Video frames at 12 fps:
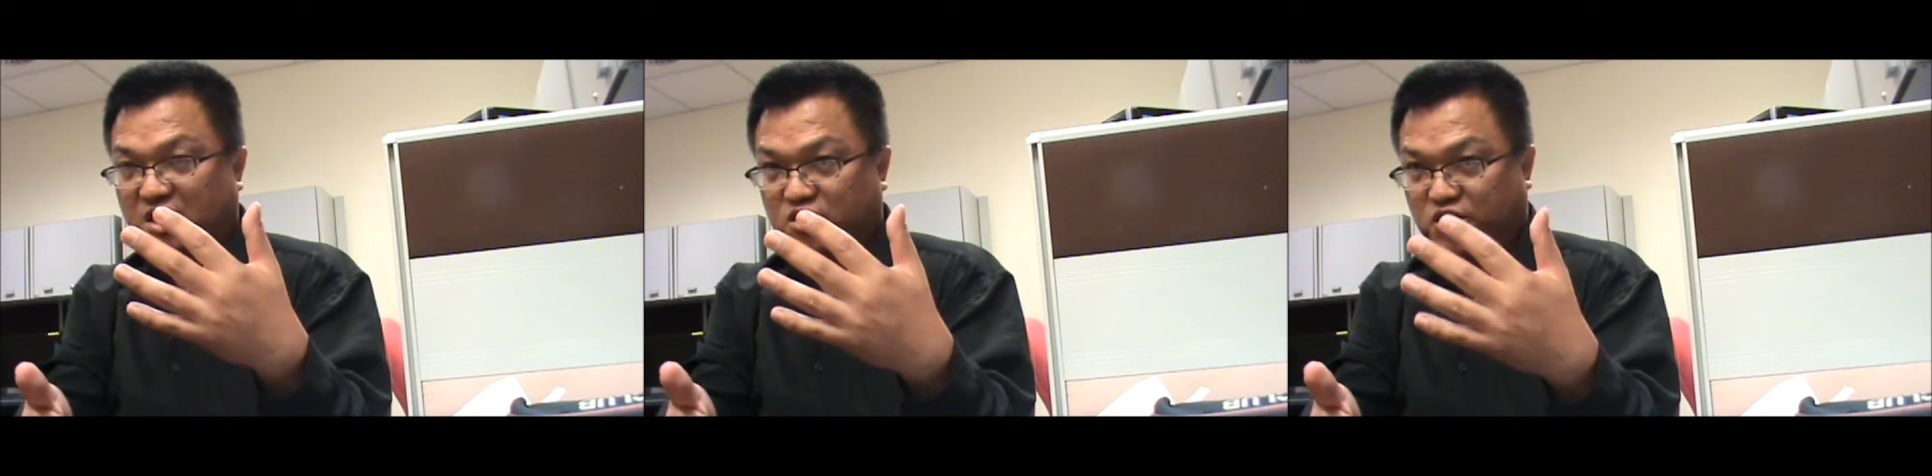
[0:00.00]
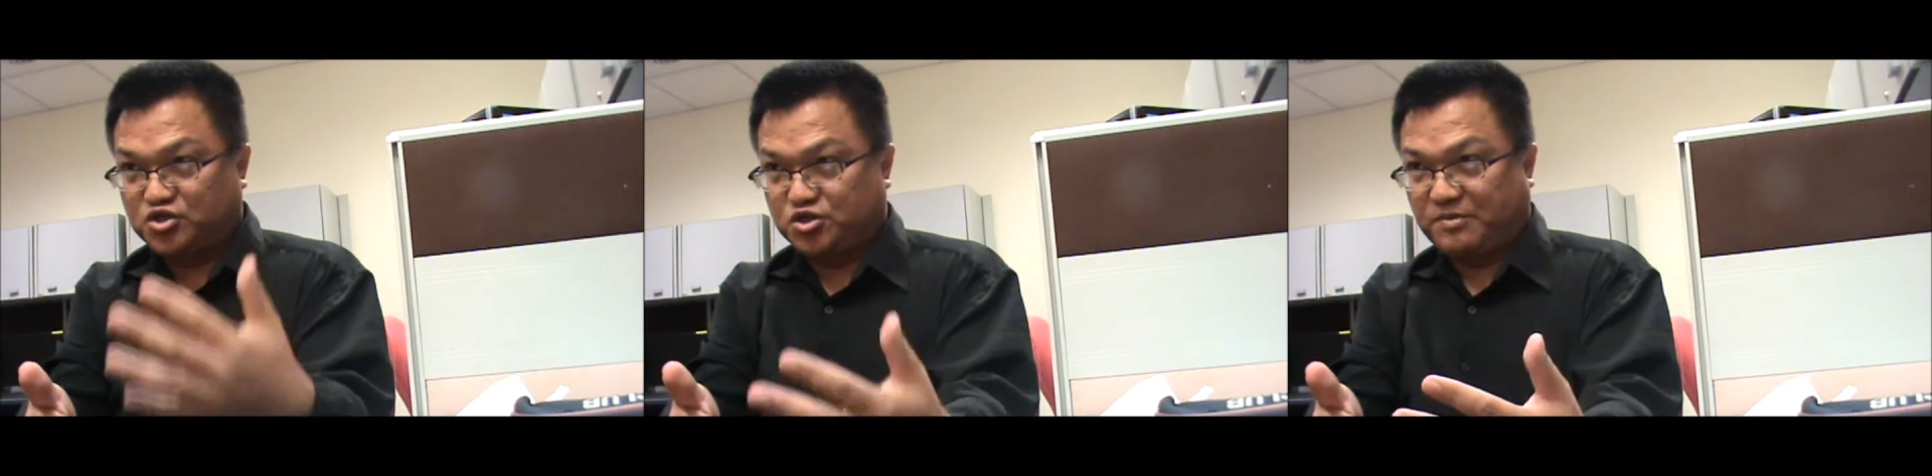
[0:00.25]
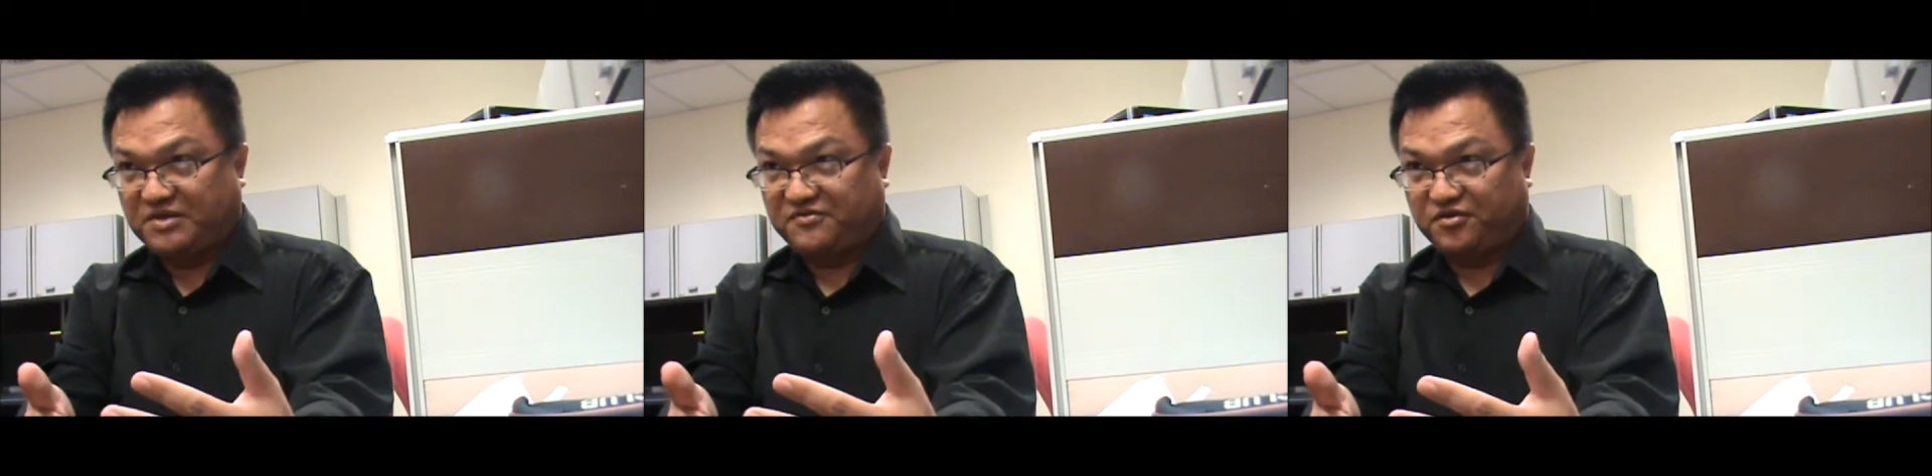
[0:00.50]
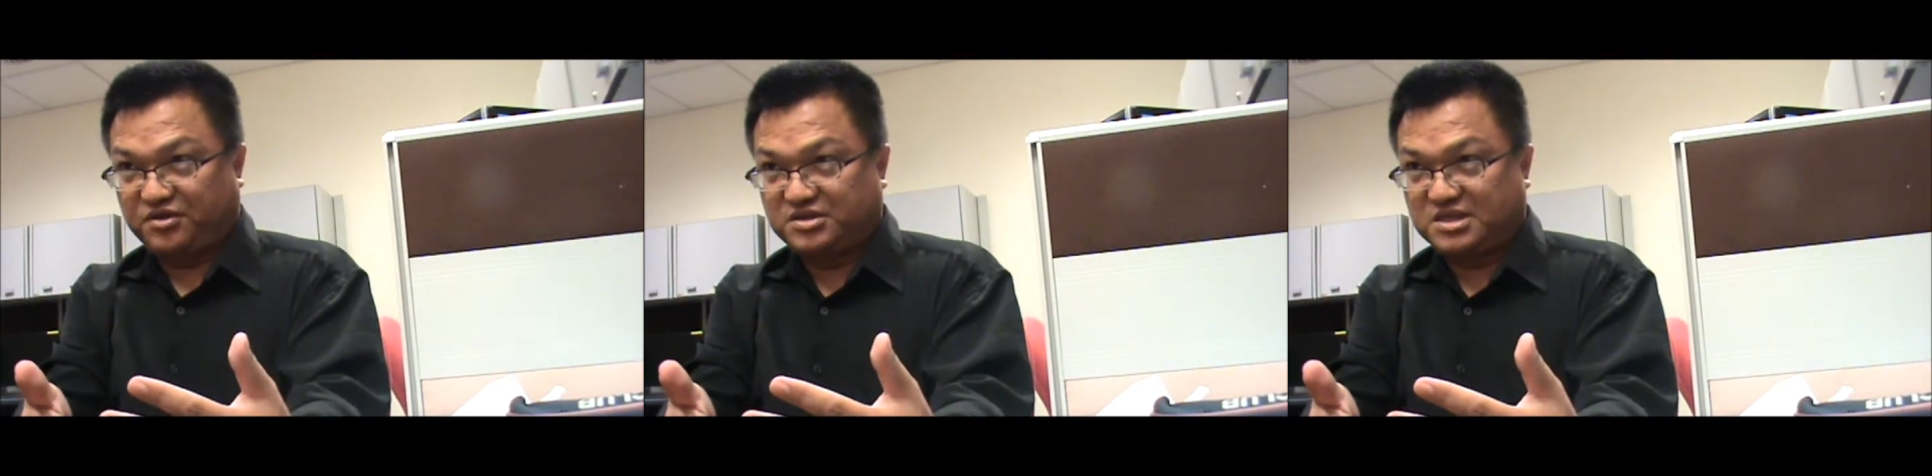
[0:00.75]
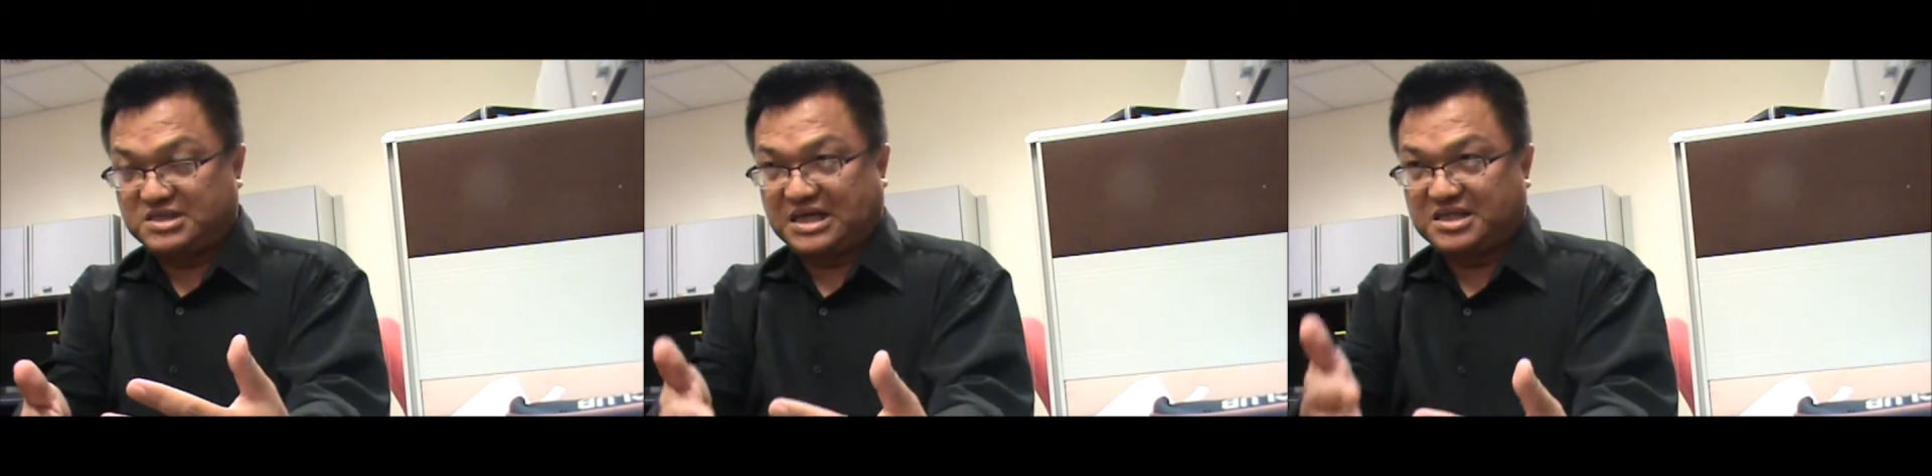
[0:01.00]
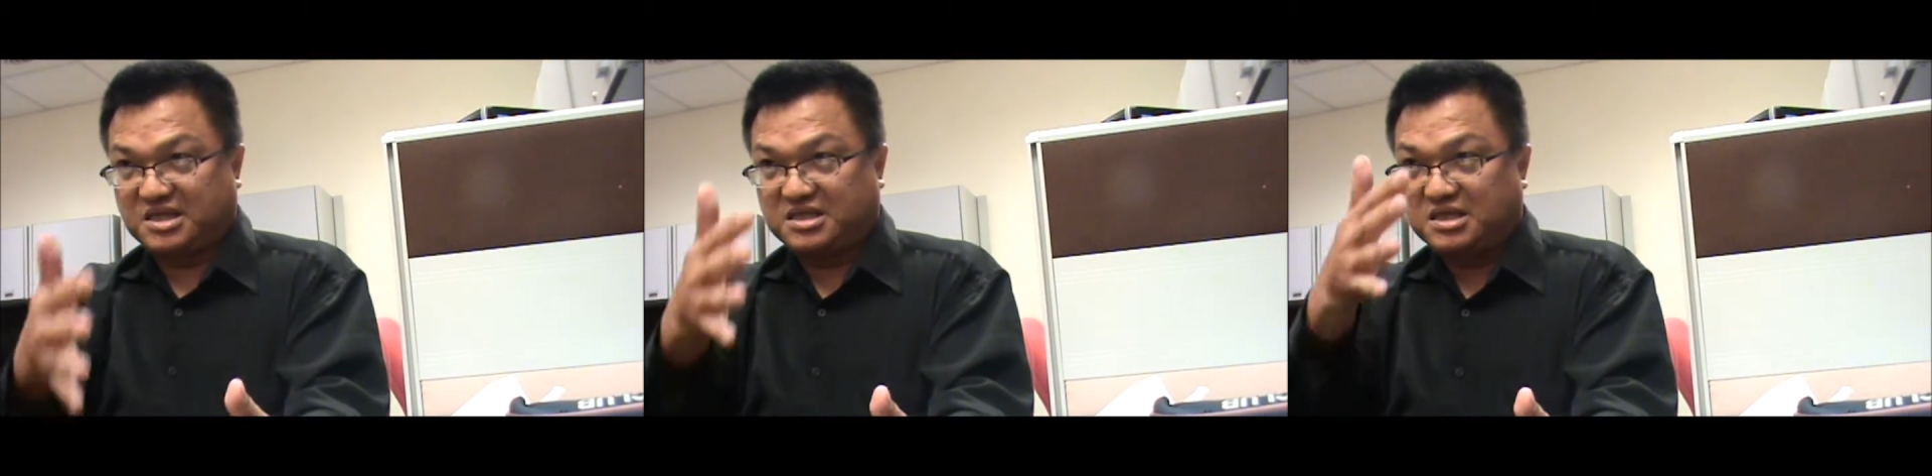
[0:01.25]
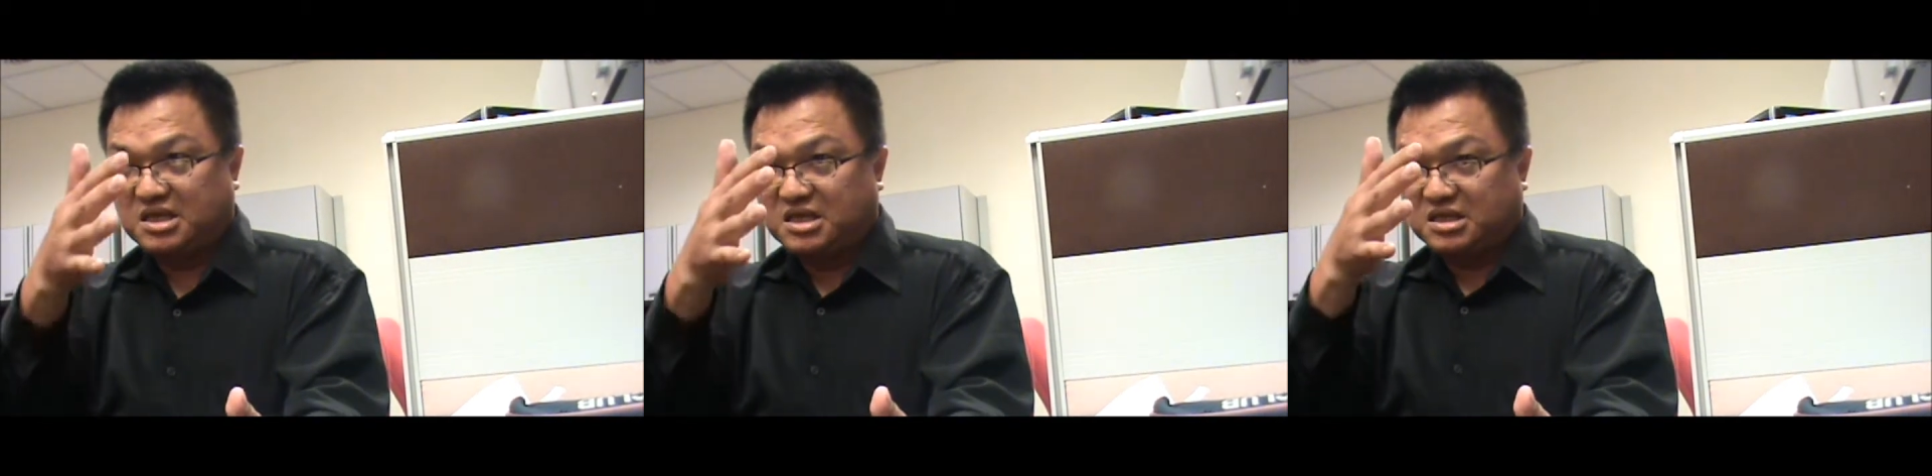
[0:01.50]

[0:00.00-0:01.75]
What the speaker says: control by foreigners, I think